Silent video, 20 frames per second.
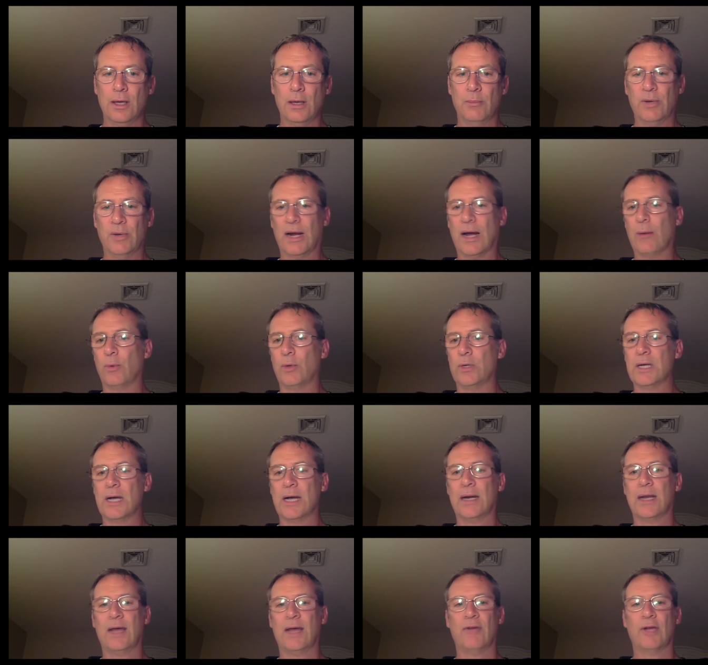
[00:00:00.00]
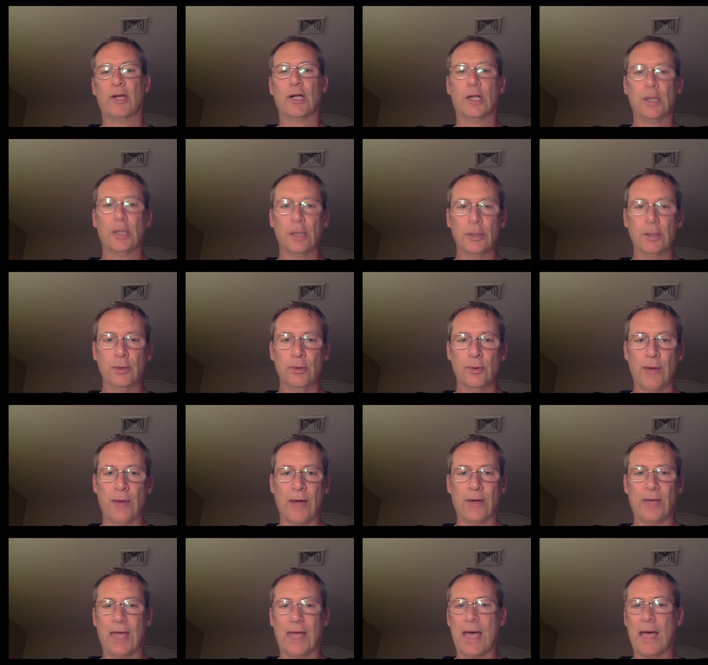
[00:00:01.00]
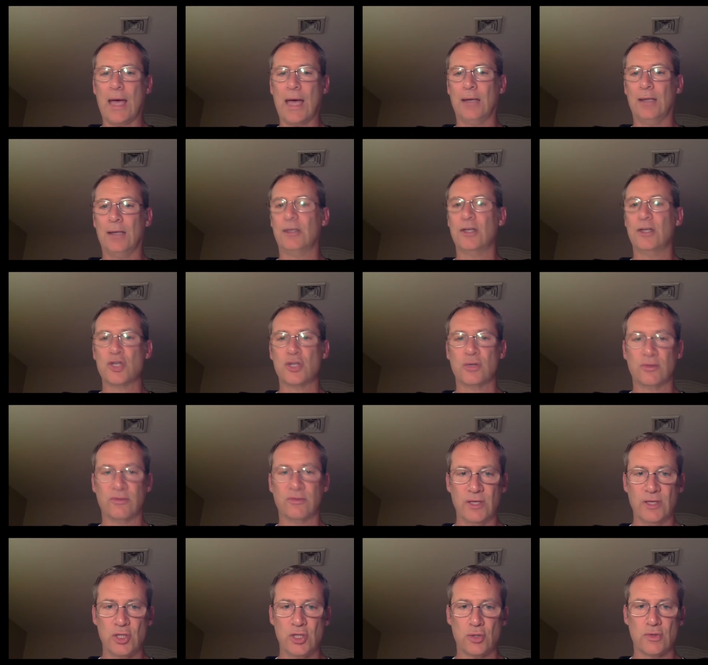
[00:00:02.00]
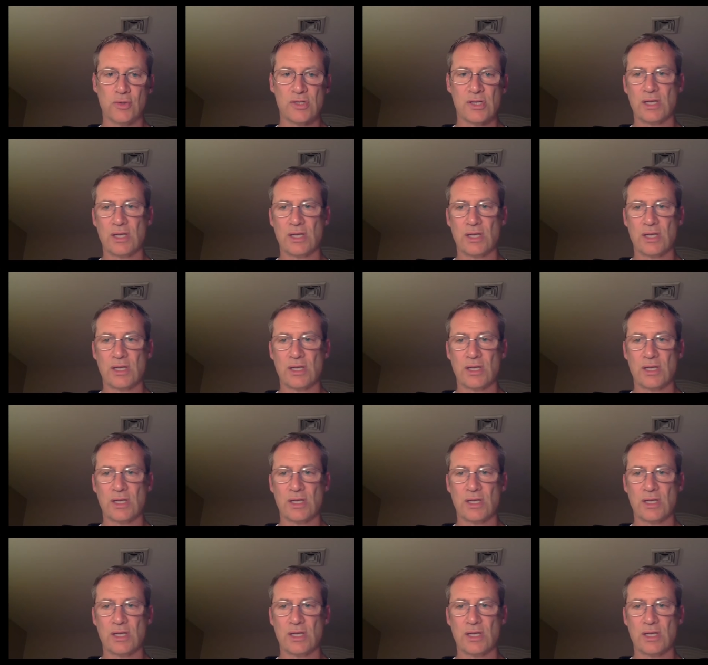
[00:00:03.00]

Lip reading: but I would not have a clue how to add additional features.